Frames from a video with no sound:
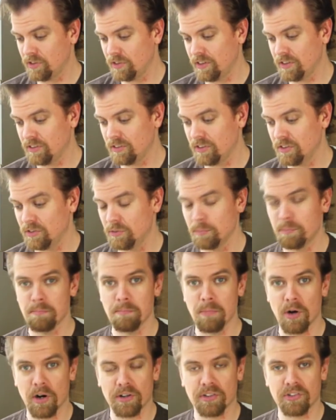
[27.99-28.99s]
So this is
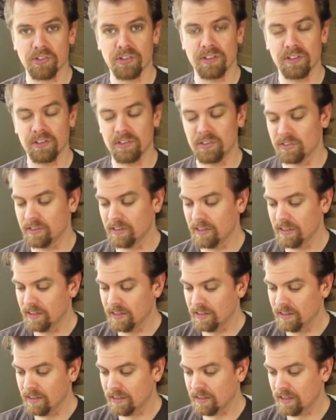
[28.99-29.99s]
March's
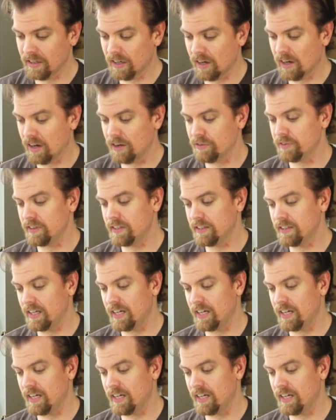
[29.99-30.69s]
coffee.